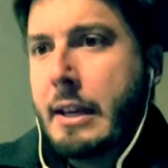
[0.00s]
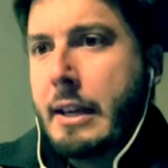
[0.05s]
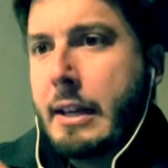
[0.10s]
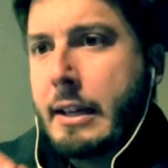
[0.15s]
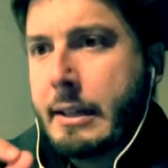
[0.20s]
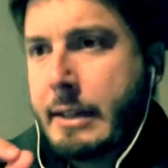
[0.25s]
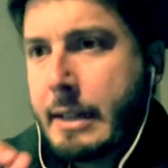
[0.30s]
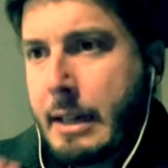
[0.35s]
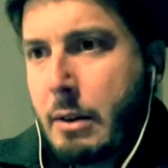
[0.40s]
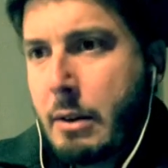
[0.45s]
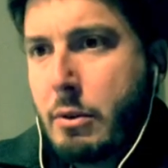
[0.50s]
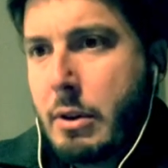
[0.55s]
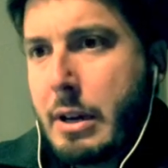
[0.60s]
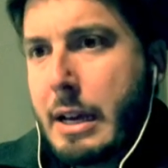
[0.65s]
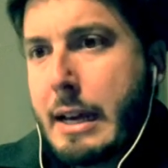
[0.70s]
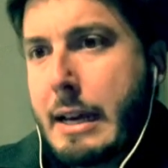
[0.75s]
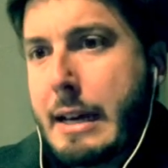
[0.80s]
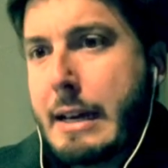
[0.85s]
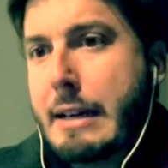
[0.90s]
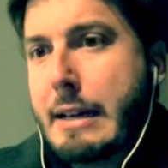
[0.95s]
Now,
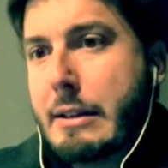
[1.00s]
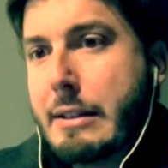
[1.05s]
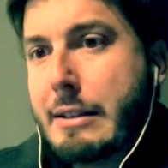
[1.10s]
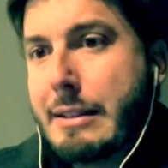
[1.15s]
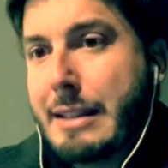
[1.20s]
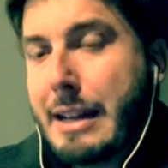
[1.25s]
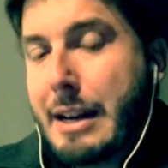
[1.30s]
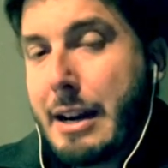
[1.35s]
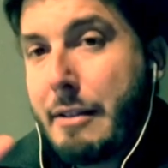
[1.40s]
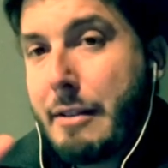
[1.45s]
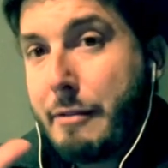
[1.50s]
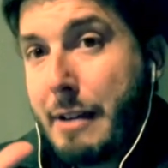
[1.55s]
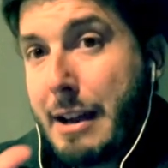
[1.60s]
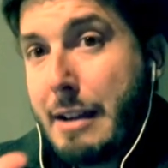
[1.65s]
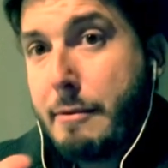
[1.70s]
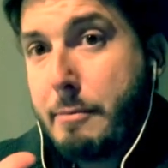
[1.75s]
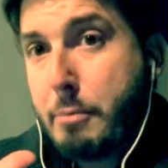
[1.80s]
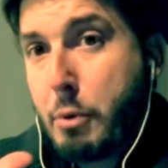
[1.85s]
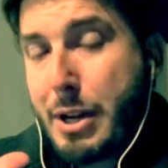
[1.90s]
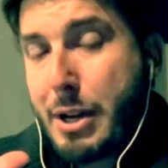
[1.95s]
there are
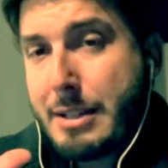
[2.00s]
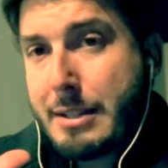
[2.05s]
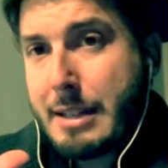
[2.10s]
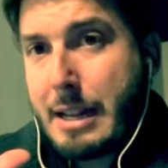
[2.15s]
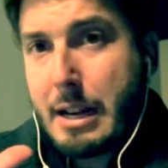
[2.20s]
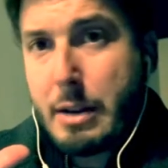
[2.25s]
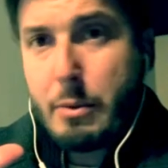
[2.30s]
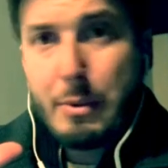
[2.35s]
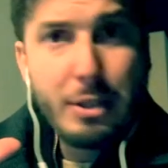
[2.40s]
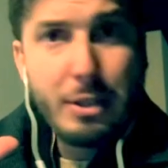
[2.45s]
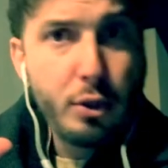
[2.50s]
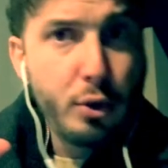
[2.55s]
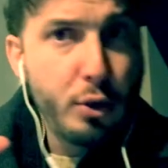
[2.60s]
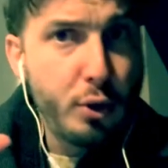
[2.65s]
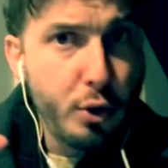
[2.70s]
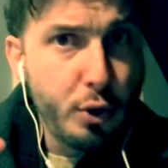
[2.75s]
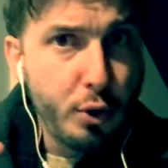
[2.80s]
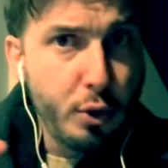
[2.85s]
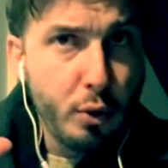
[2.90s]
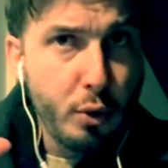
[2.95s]
5 points that I want
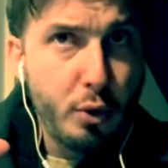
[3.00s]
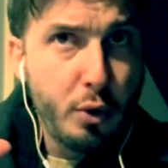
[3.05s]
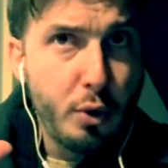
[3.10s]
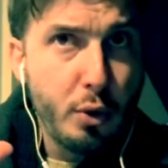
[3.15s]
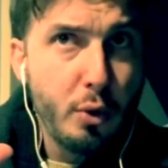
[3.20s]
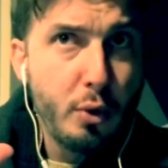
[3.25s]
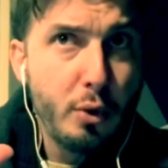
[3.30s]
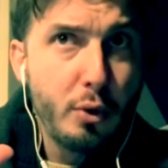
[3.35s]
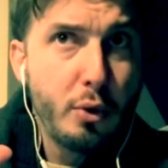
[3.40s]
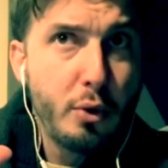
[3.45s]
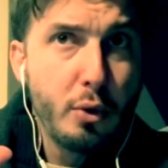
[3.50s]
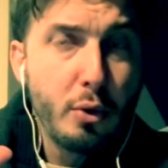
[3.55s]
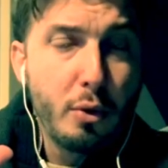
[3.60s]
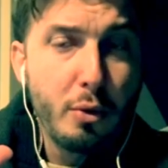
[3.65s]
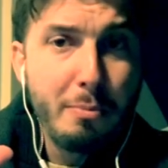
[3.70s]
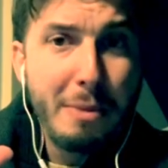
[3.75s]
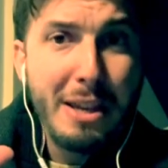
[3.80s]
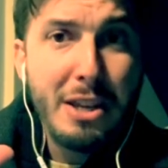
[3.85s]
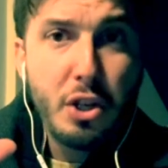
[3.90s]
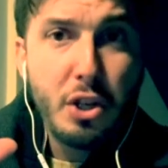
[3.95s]
to
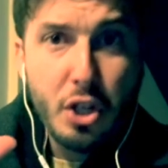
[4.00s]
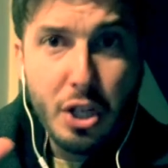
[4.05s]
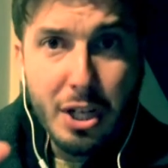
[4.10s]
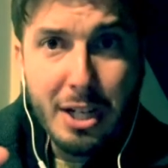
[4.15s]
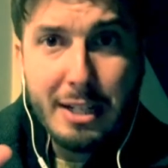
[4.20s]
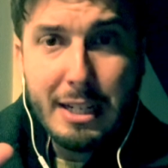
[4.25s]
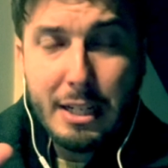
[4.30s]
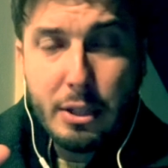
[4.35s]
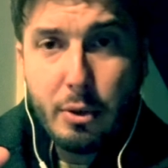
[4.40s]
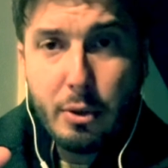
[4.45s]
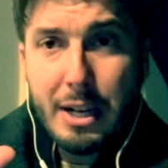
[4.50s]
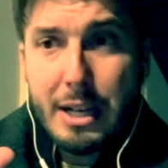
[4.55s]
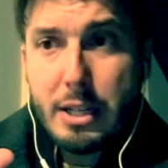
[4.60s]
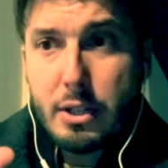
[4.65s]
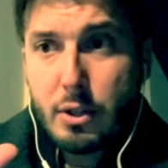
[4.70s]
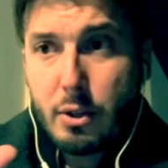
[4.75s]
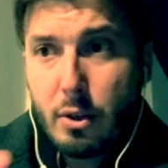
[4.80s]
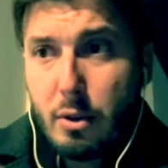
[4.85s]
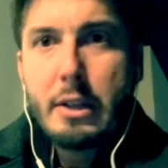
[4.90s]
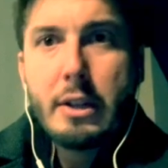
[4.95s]
make sure that you guys
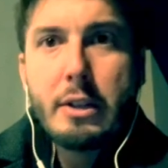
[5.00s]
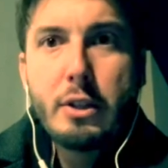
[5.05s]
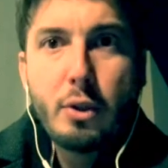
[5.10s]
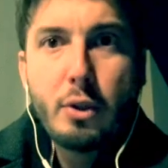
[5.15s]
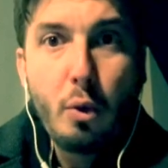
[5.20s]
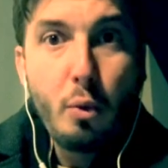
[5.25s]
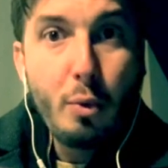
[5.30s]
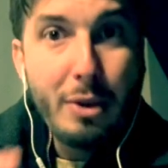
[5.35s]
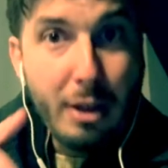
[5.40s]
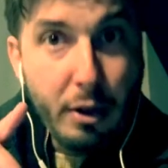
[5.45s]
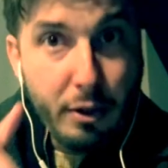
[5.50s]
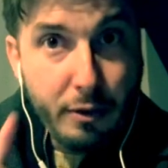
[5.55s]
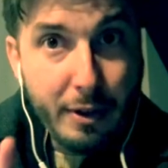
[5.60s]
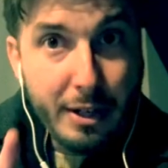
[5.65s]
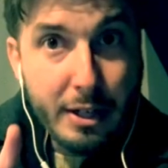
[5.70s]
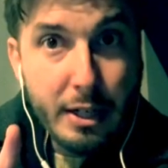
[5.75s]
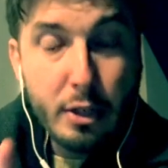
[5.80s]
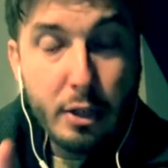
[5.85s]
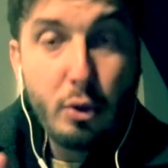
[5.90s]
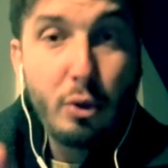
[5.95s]
know. So without
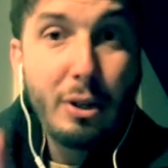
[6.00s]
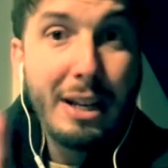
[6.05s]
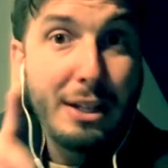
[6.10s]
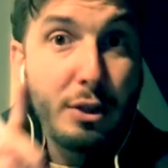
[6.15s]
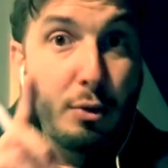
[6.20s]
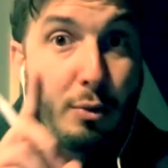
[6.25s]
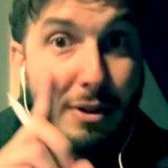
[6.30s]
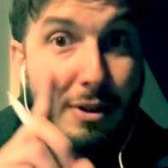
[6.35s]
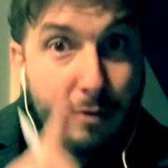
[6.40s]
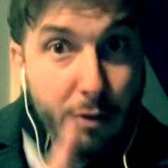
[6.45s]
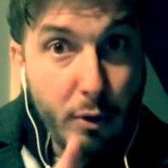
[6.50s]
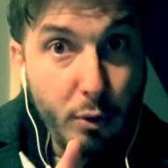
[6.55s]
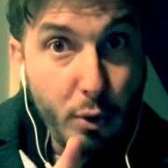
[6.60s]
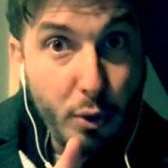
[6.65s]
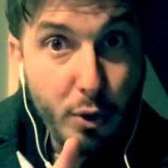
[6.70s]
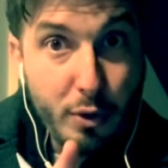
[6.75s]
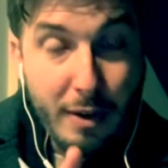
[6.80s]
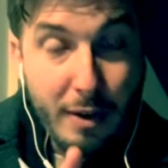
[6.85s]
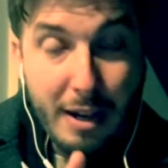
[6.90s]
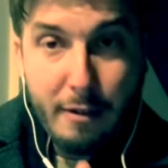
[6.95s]
further ado, let's review those
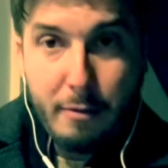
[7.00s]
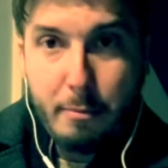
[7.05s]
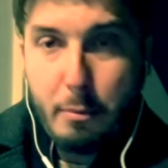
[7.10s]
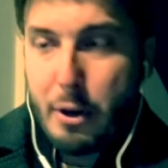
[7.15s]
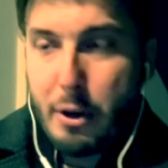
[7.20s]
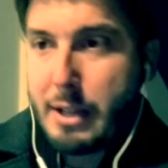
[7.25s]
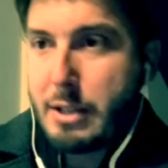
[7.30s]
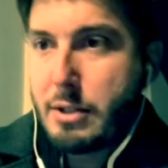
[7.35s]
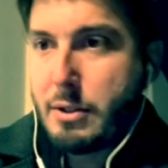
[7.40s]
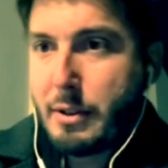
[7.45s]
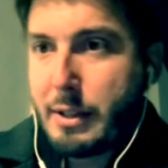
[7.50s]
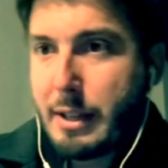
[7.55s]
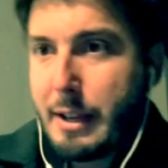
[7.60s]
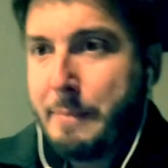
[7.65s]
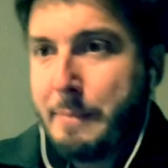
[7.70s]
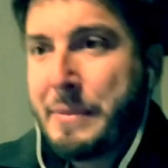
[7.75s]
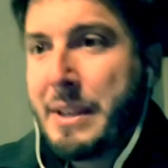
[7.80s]
5 points, okay?